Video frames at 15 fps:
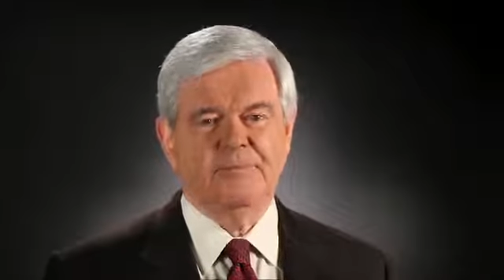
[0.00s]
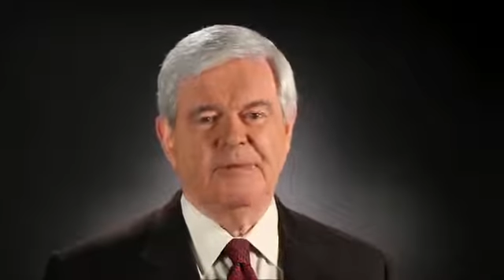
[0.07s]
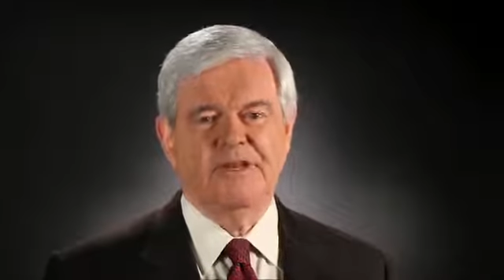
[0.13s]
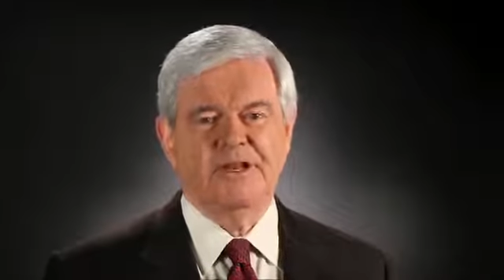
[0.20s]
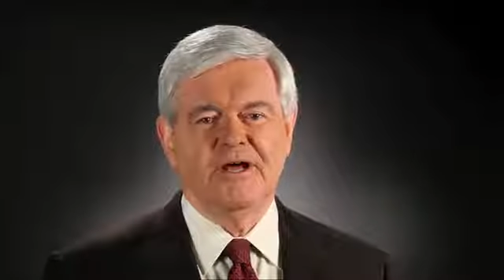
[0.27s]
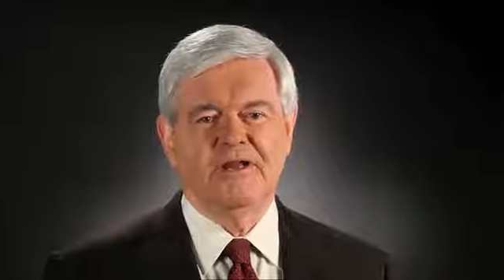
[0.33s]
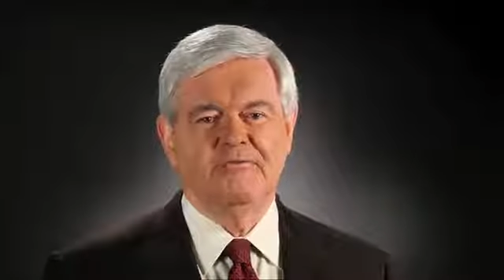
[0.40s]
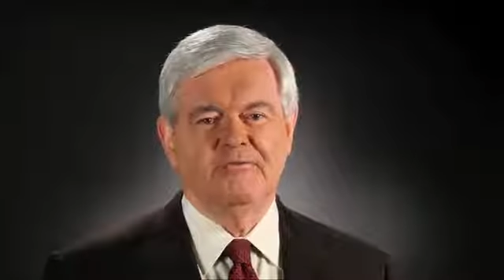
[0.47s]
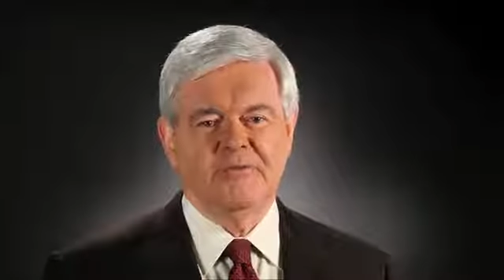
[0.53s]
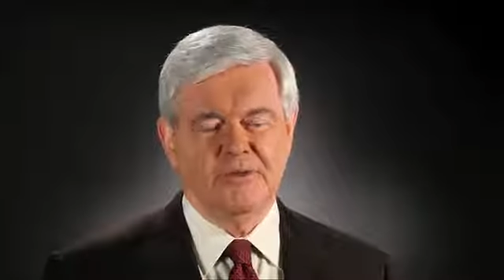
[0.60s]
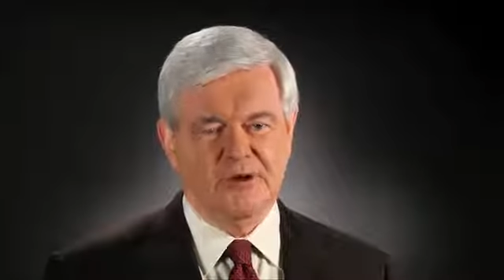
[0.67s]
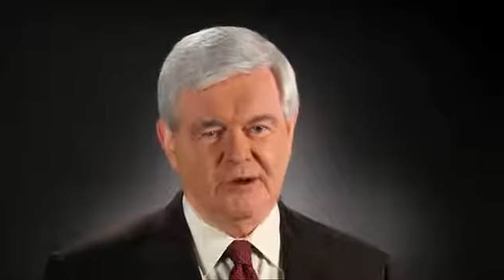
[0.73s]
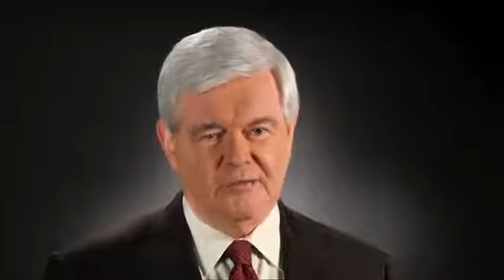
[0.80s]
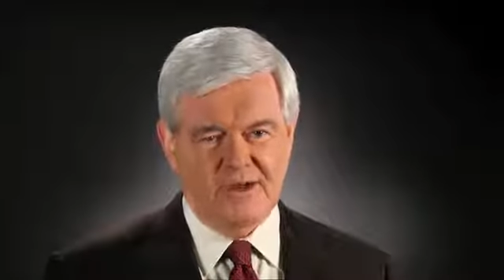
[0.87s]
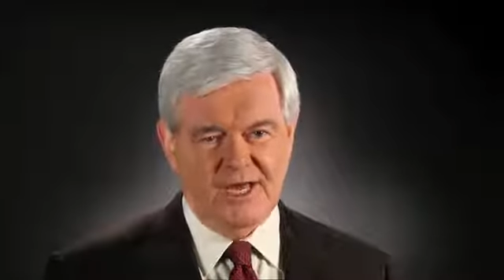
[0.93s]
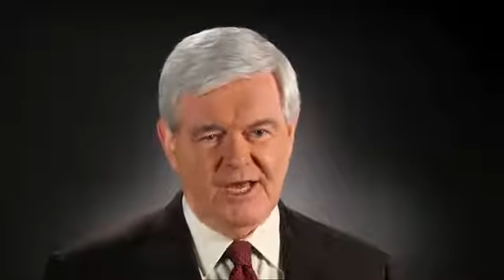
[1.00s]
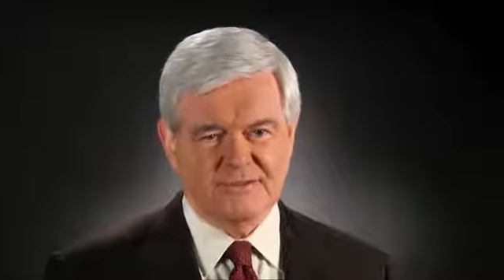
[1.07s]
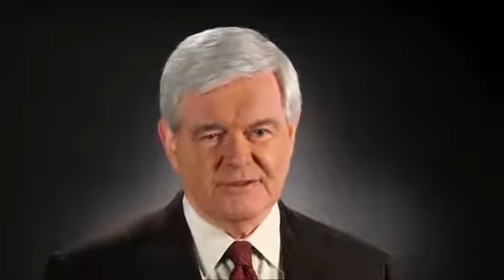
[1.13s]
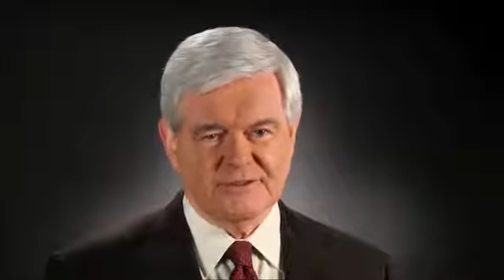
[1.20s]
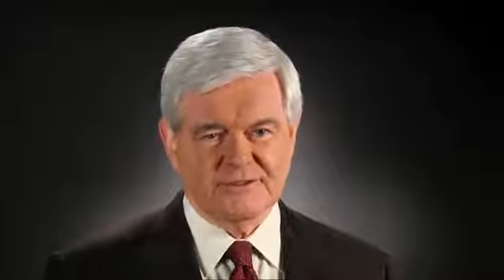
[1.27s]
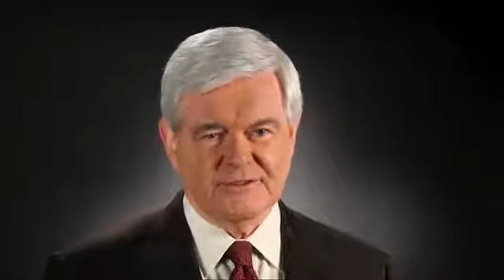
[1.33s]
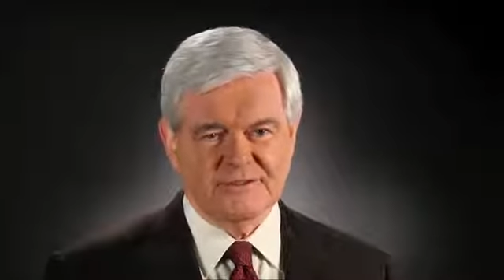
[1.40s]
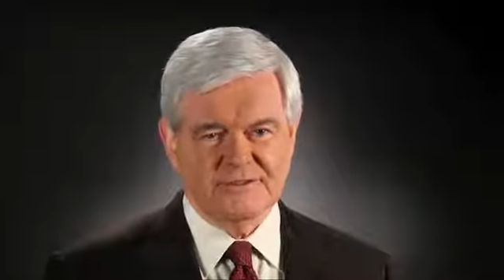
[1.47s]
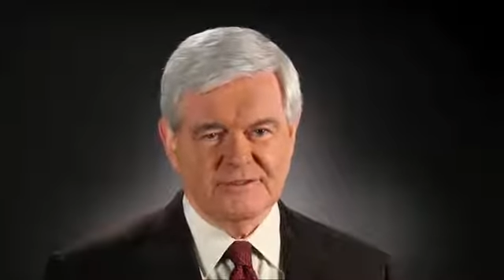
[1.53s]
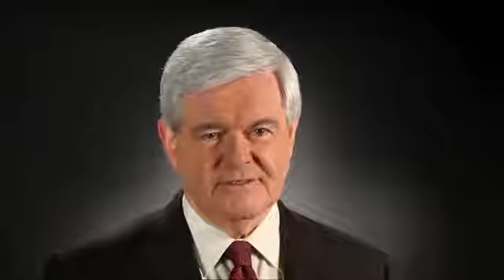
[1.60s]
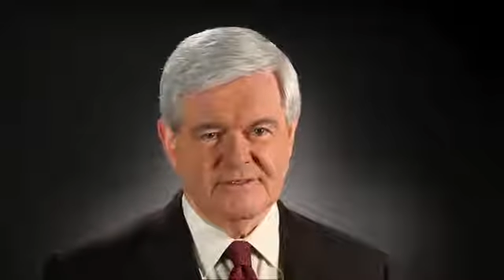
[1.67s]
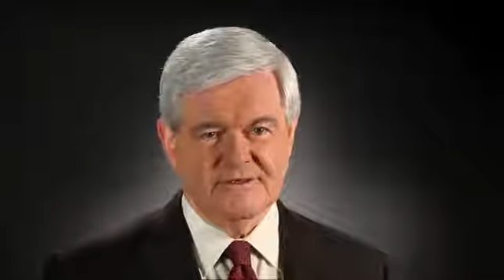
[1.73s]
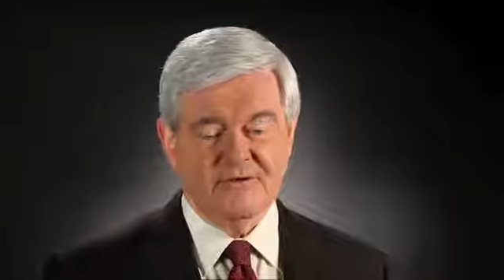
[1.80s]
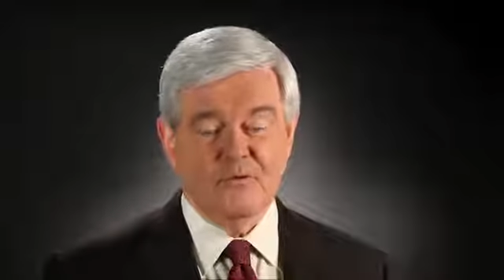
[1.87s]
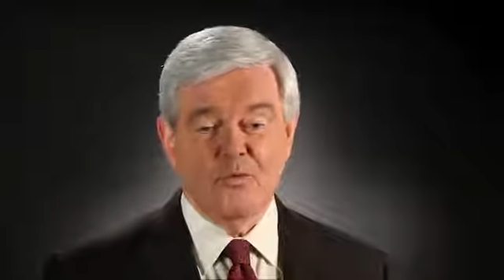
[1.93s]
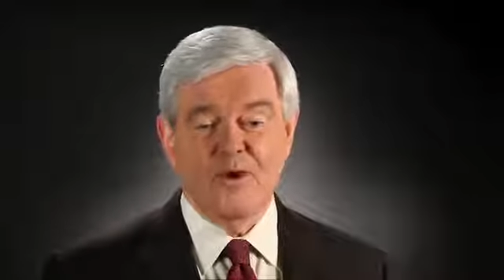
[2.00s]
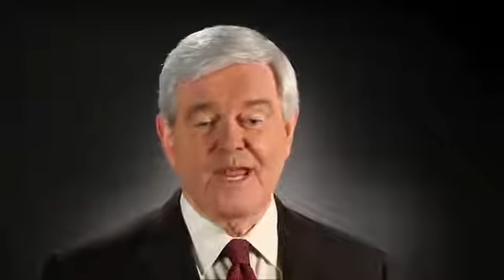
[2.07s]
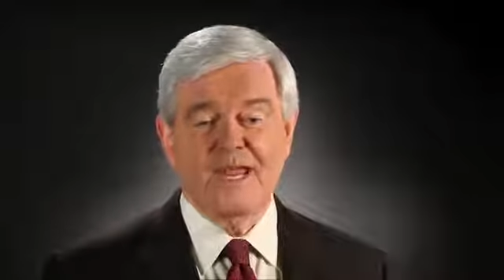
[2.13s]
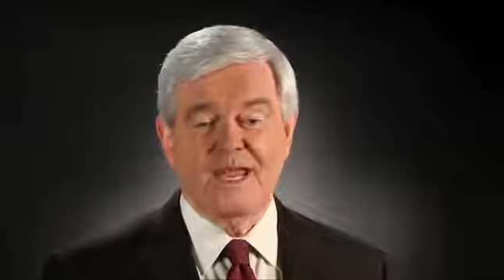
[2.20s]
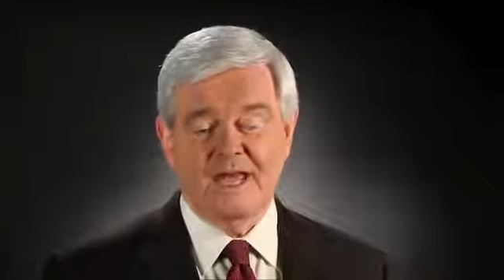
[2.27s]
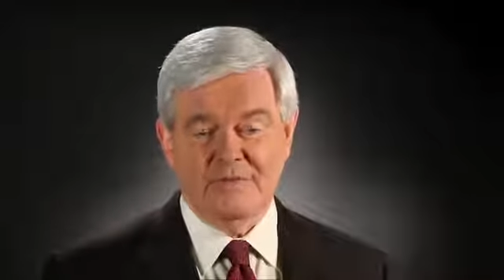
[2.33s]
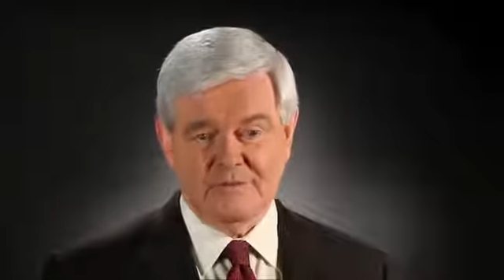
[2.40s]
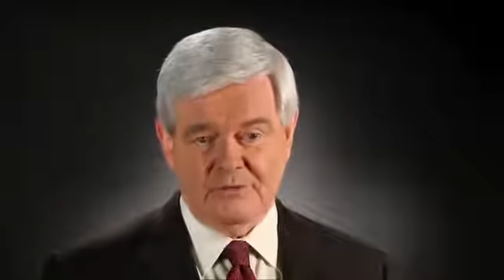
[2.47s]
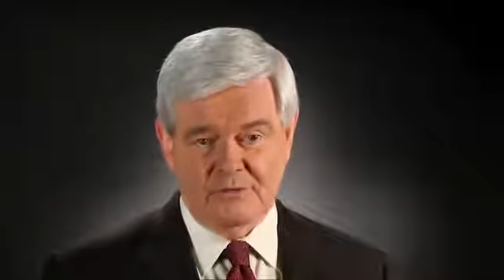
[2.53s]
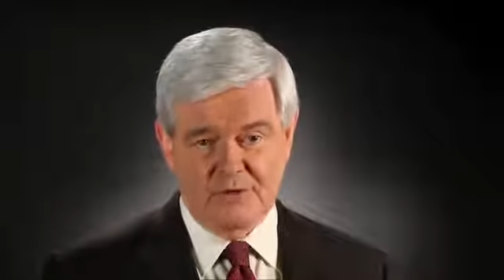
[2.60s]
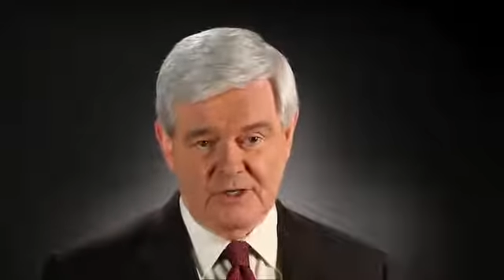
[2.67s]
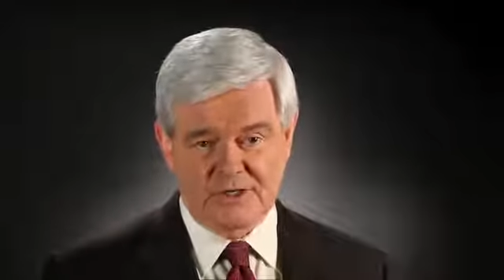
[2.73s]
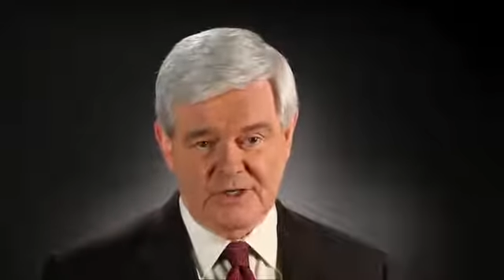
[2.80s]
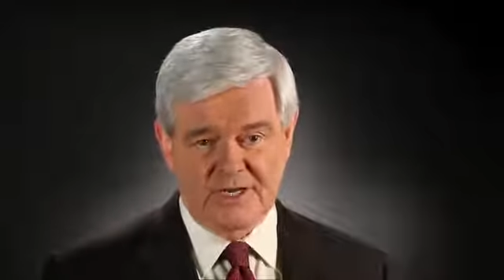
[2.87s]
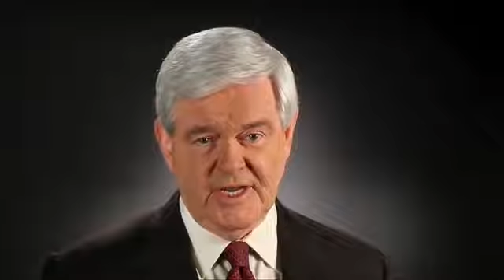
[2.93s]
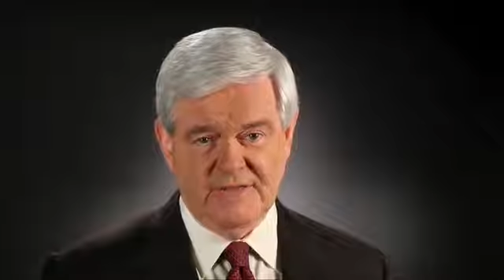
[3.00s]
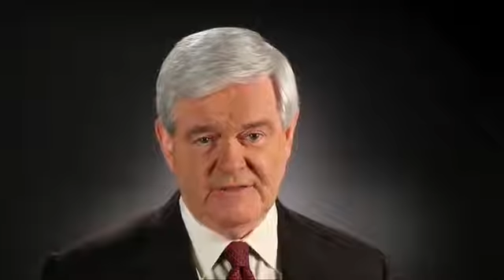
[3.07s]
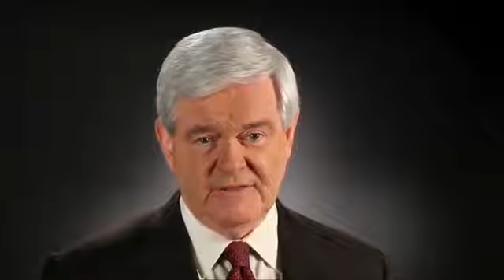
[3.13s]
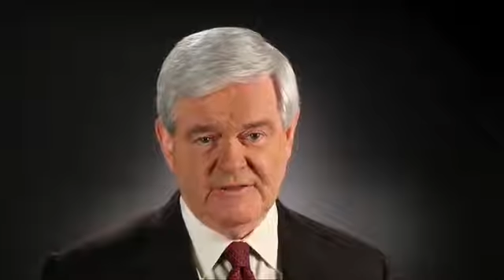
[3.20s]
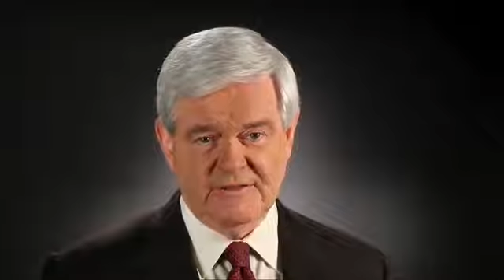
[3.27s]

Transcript: be done from the Oval Office. We have to work together.